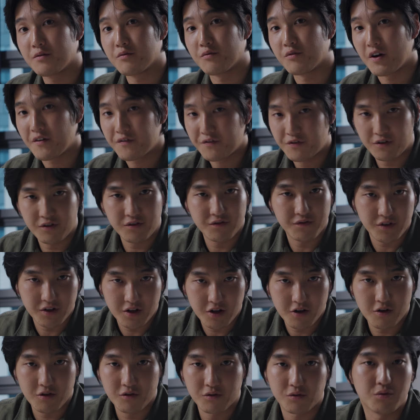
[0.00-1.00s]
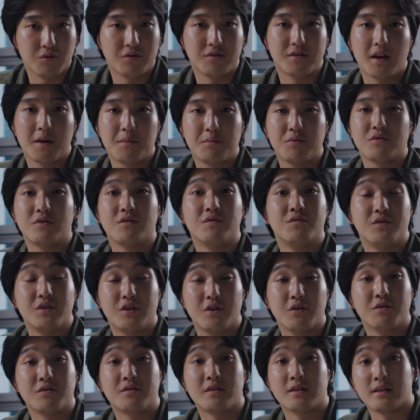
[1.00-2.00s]
reference videos, or examples of
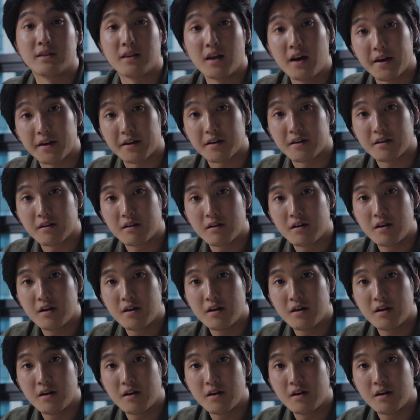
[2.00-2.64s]
videos they like.